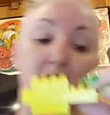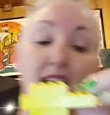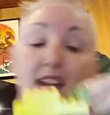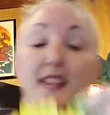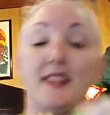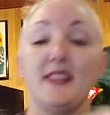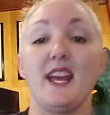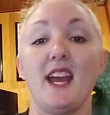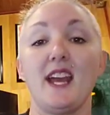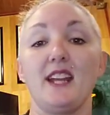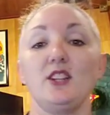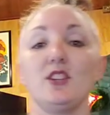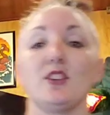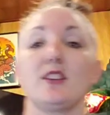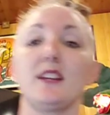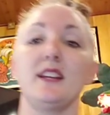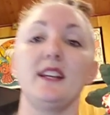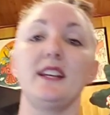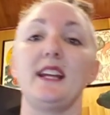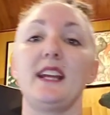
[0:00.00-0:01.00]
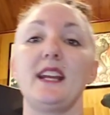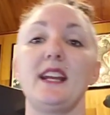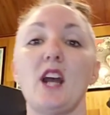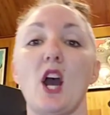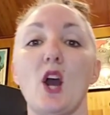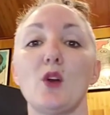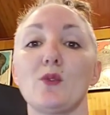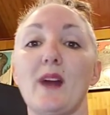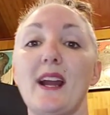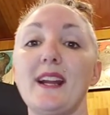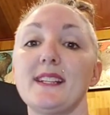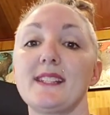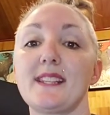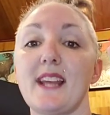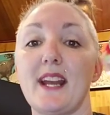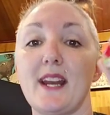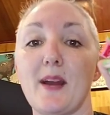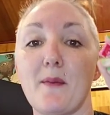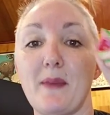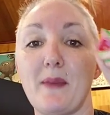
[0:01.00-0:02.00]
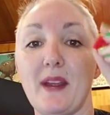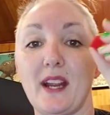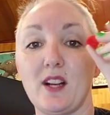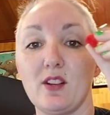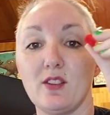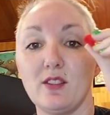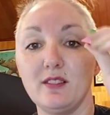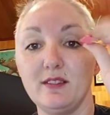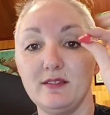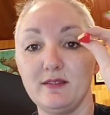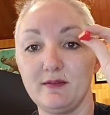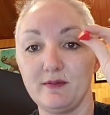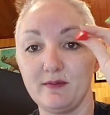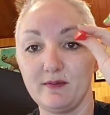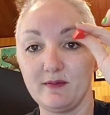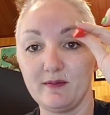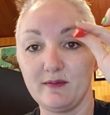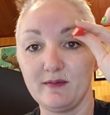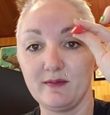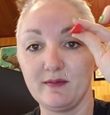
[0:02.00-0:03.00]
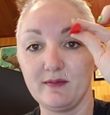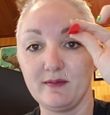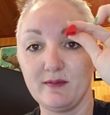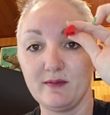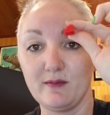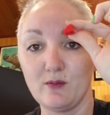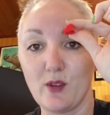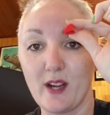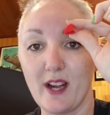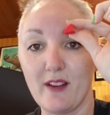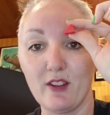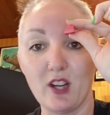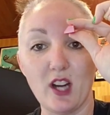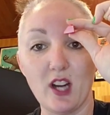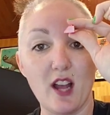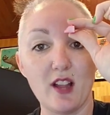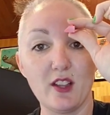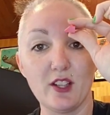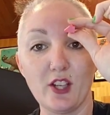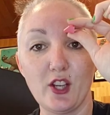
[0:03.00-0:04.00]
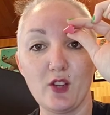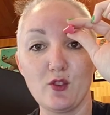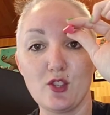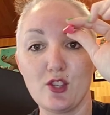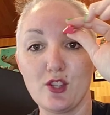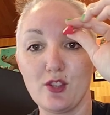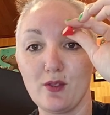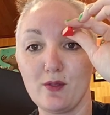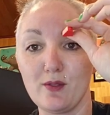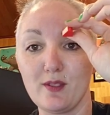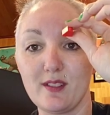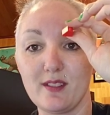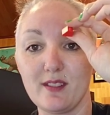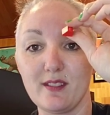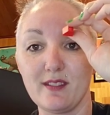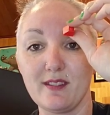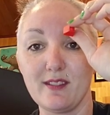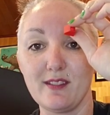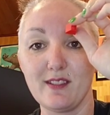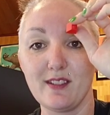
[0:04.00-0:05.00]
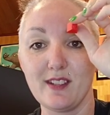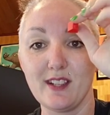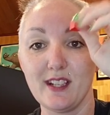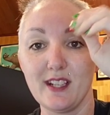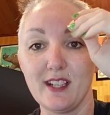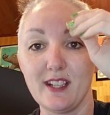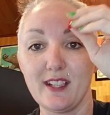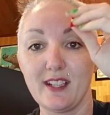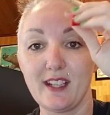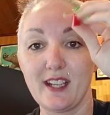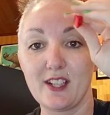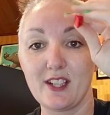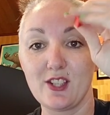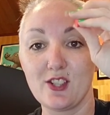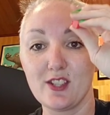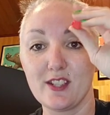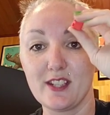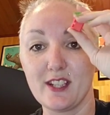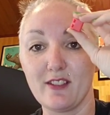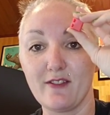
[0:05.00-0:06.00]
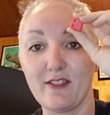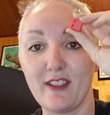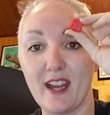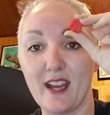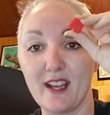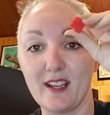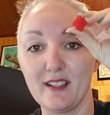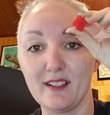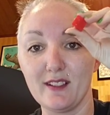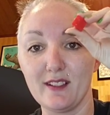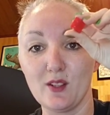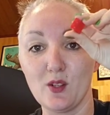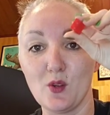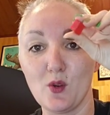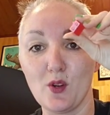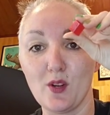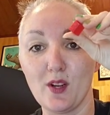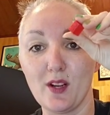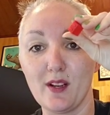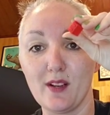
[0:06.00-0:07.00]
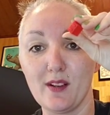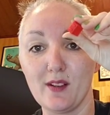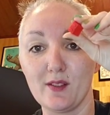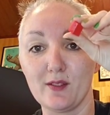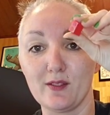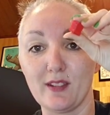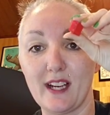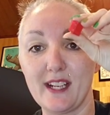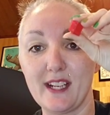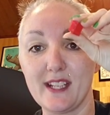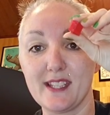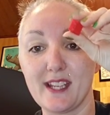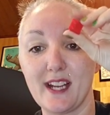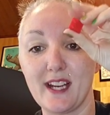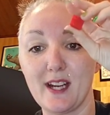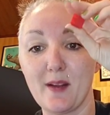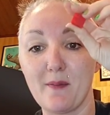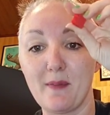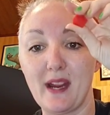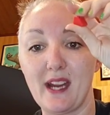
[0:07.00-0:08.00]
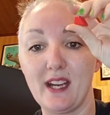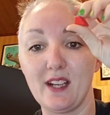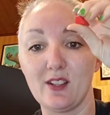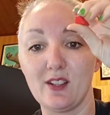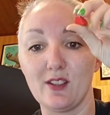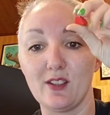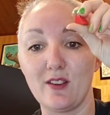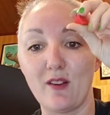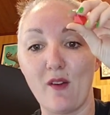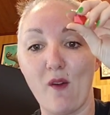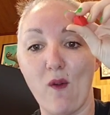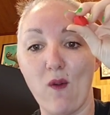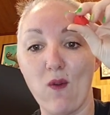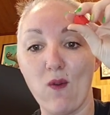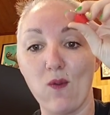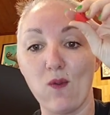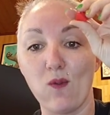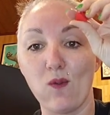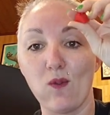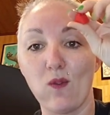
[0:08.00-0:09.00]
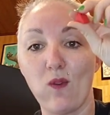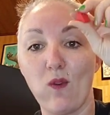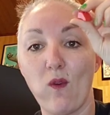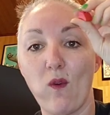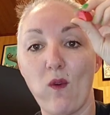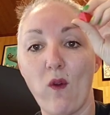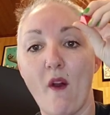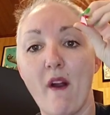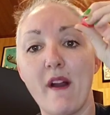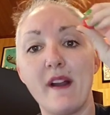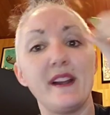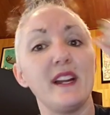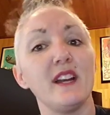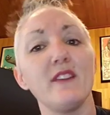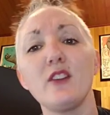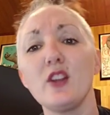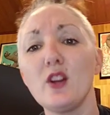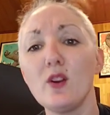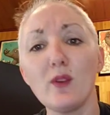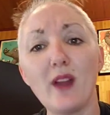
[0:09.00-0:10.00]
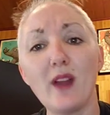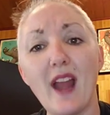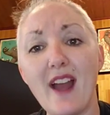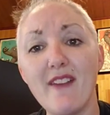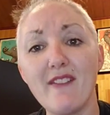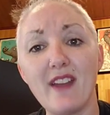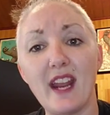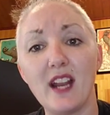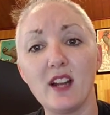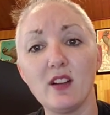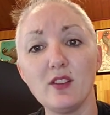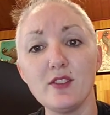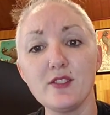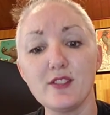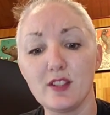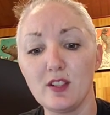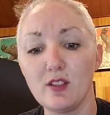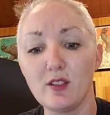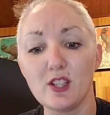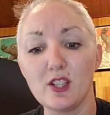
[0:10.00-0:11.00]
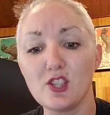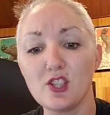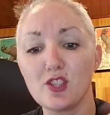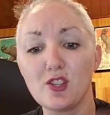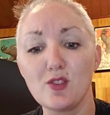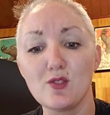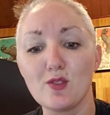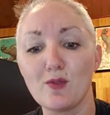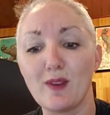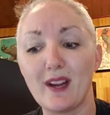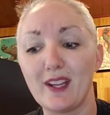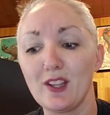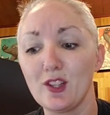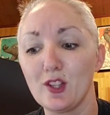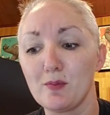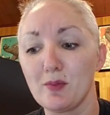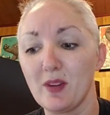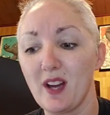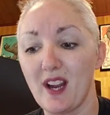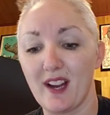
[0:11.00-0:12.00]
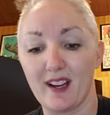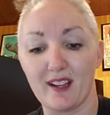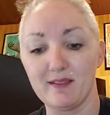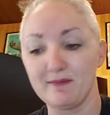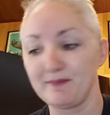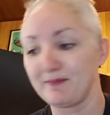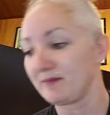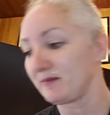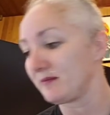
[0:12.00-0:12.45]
And then you're going to need a right side up angle. Whatever color you choose, get yourself that right side up angle. If you don't have angles, you can just use a regular brick.